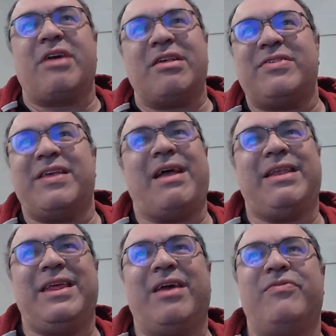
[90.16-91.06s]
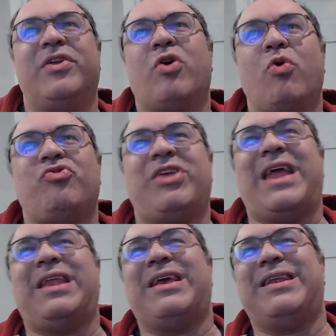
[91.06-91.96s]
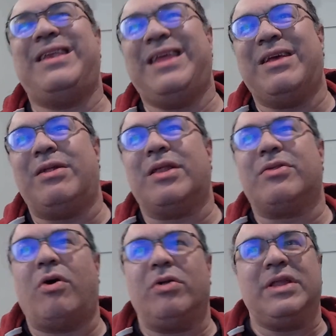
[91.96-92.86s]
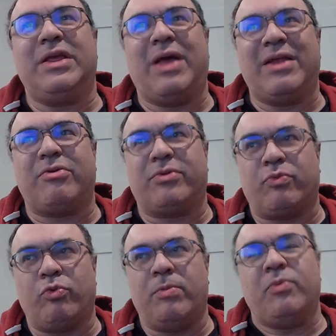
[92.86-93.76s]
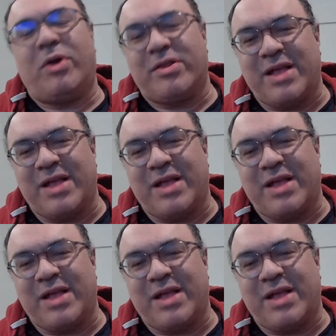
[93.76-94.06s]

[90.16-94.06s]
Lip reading: the idea of negotiating a deal as Olney enters a room and wants to have a